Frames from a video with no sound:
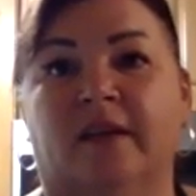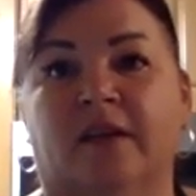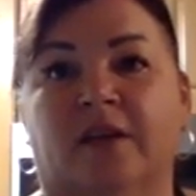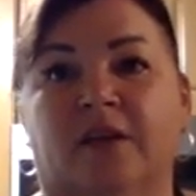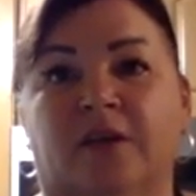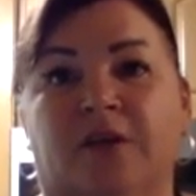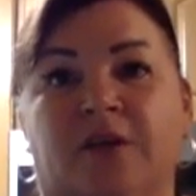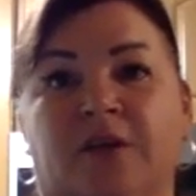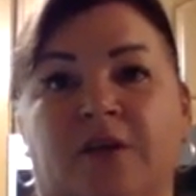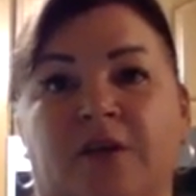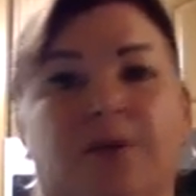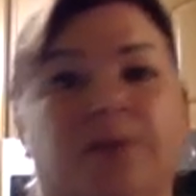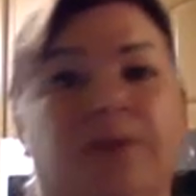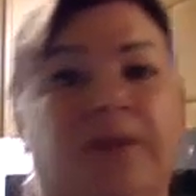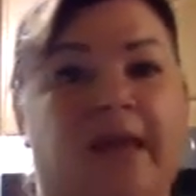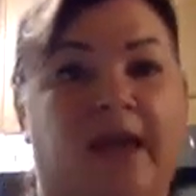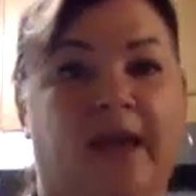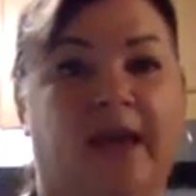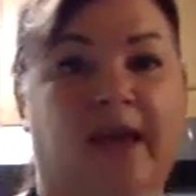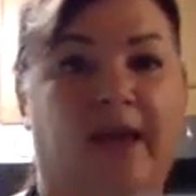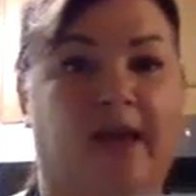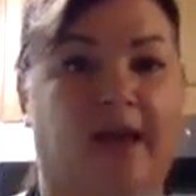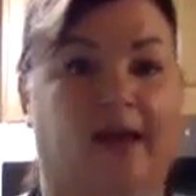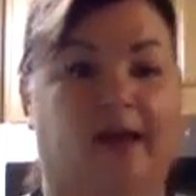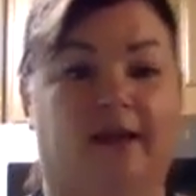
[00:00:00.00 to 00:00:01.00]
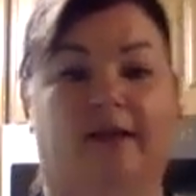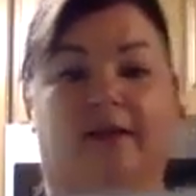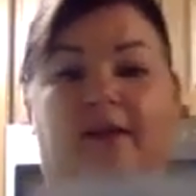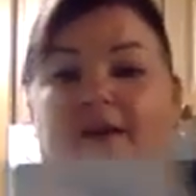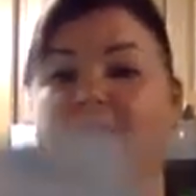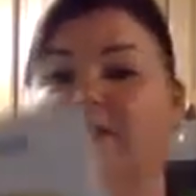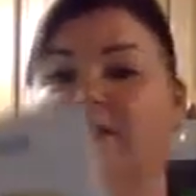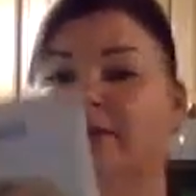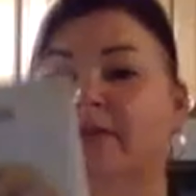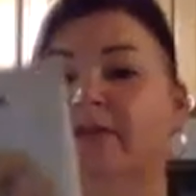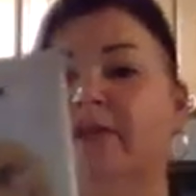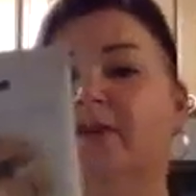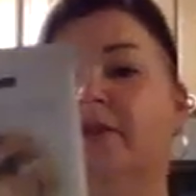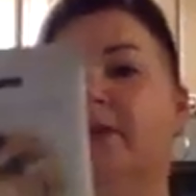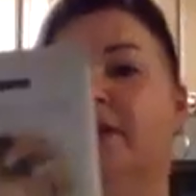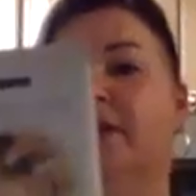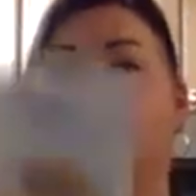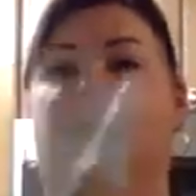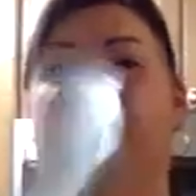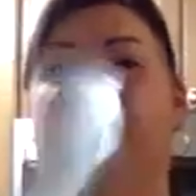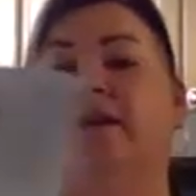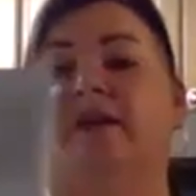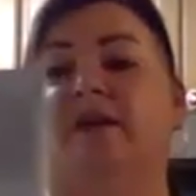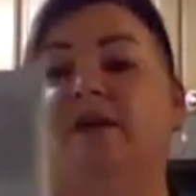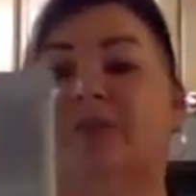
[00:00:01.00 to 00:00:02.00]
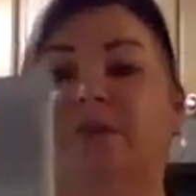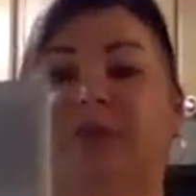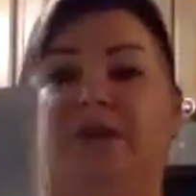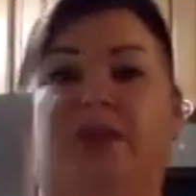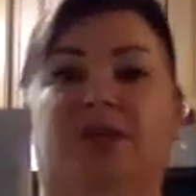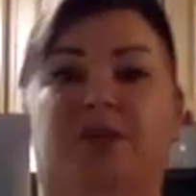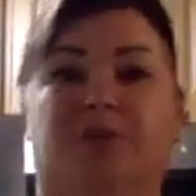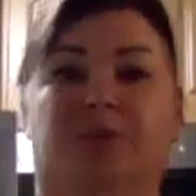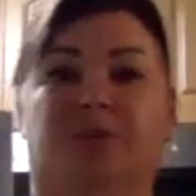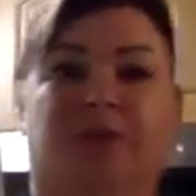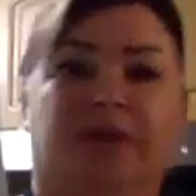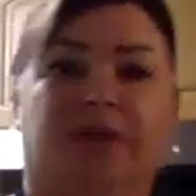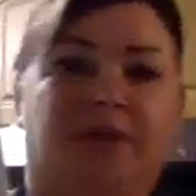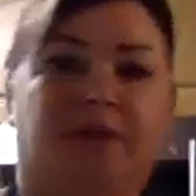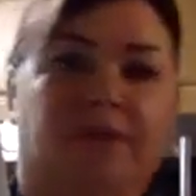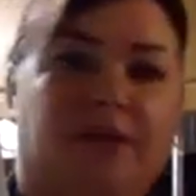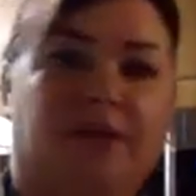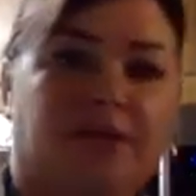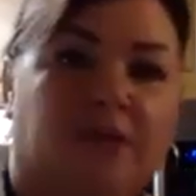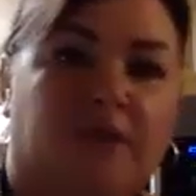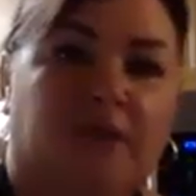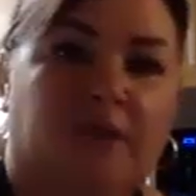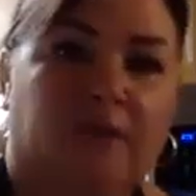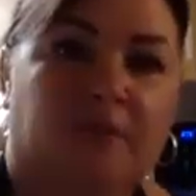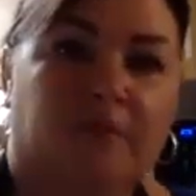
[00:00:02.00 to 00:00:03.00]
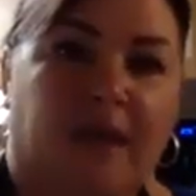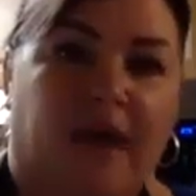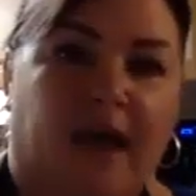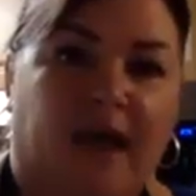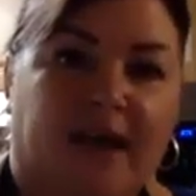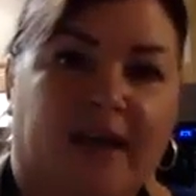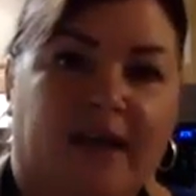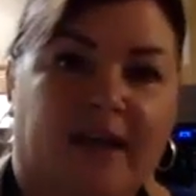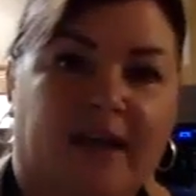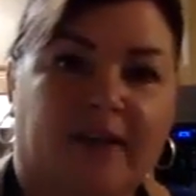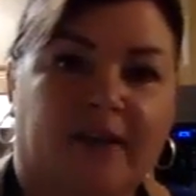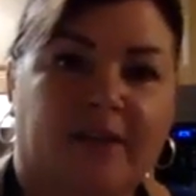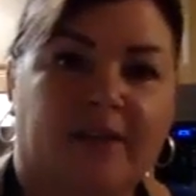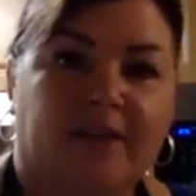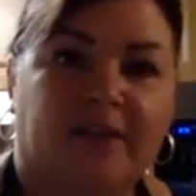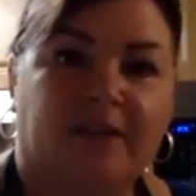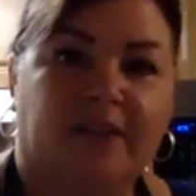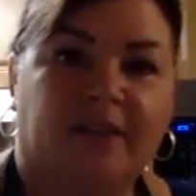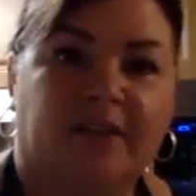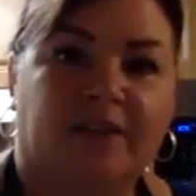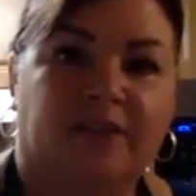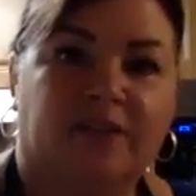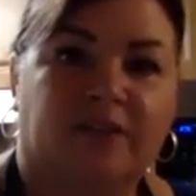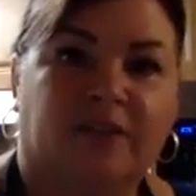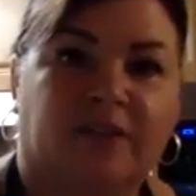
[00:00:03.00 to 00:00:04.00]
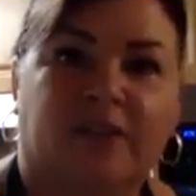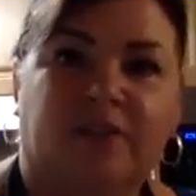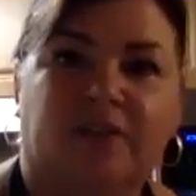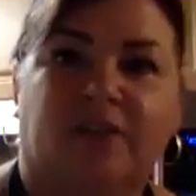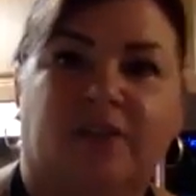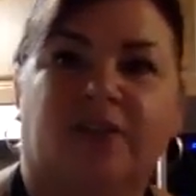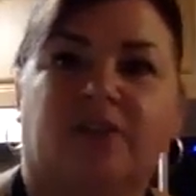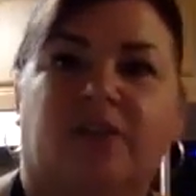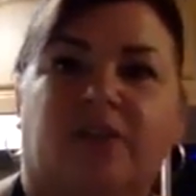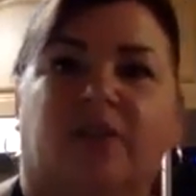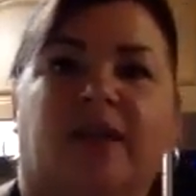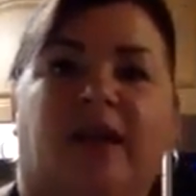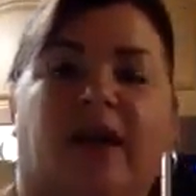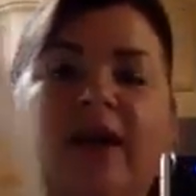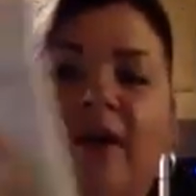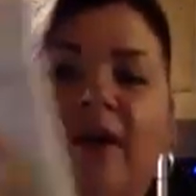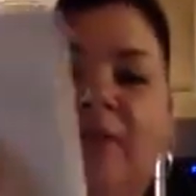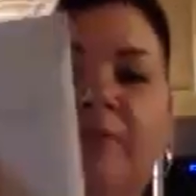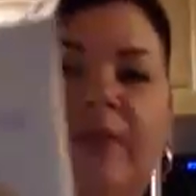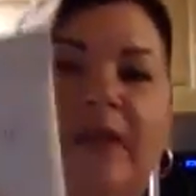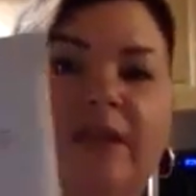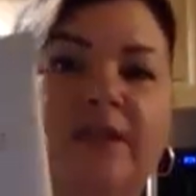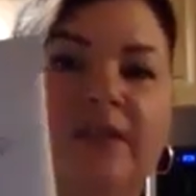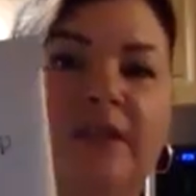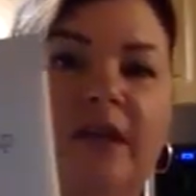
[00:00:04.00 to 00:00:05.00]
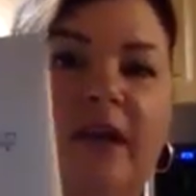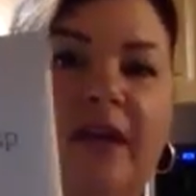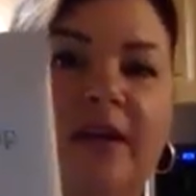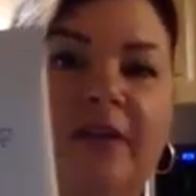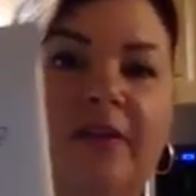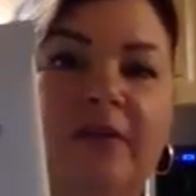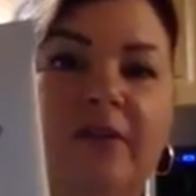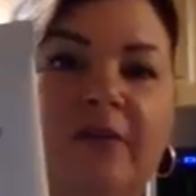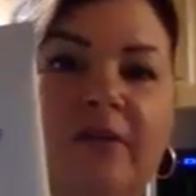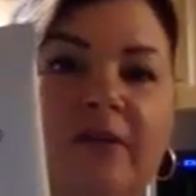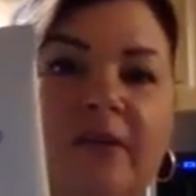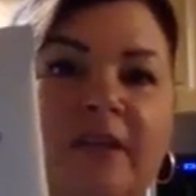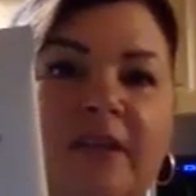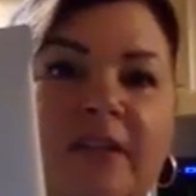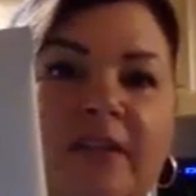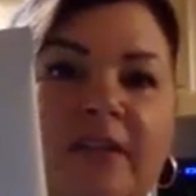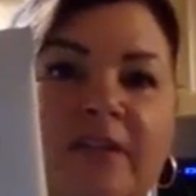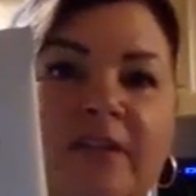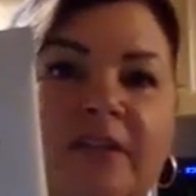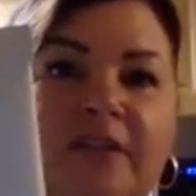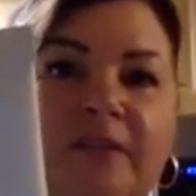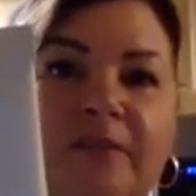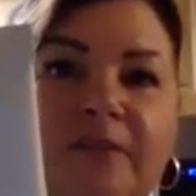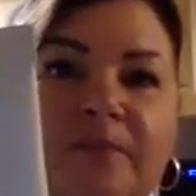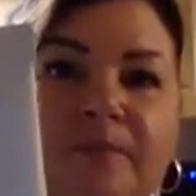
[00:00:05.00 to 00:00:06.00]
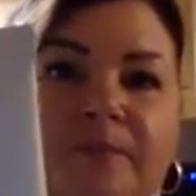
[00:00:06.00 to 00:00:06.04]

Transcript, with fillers: you can cook because pretty much on the back here is the instructions on how to make Thai coconut soup.